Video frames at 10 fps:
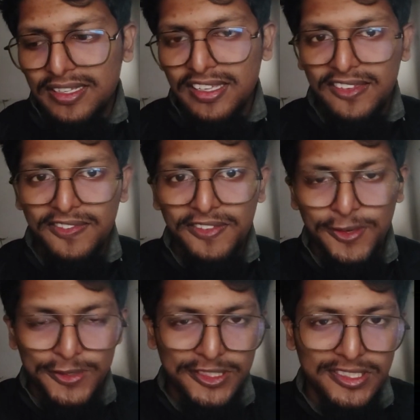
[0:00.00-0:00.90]
if
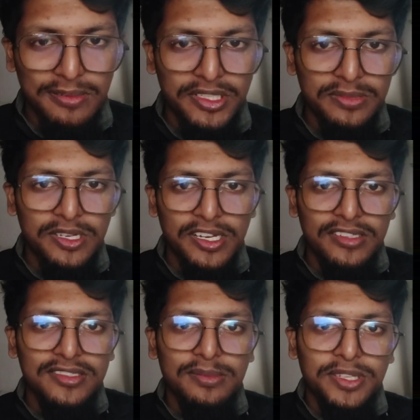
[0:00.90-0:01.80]
your system has been
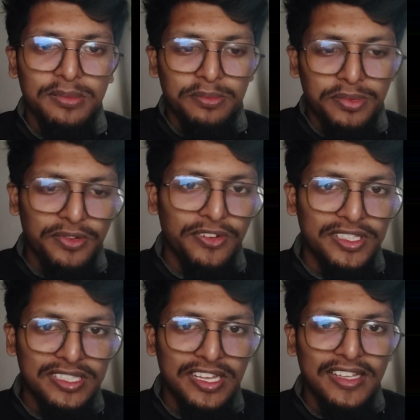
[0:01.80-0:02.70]
learned something
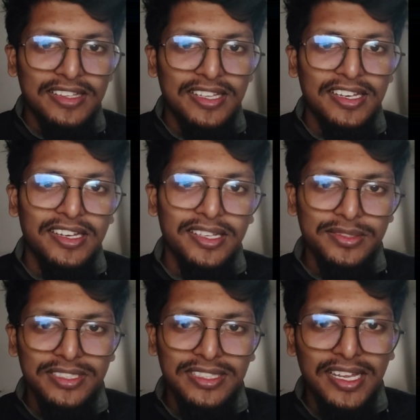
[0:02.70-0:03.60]
previously and then you're
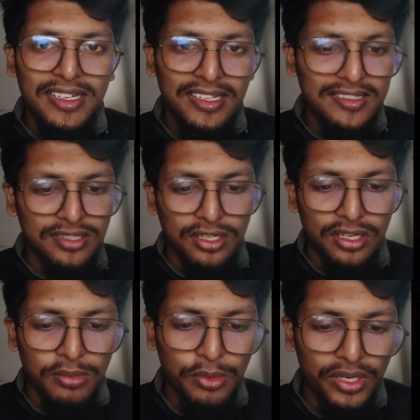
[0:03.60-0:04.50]
using that, that's not
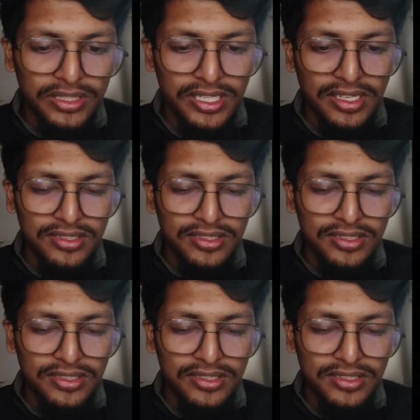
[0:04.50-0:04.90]
going to be work there.